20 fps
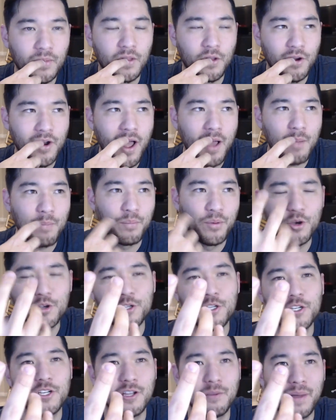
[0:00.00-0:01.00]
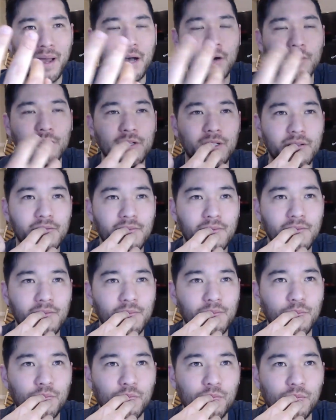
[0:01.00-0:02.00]
you're not pushy about
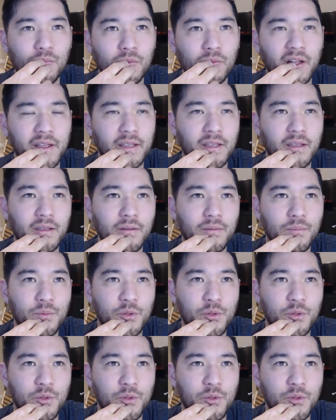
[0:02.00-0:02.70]
like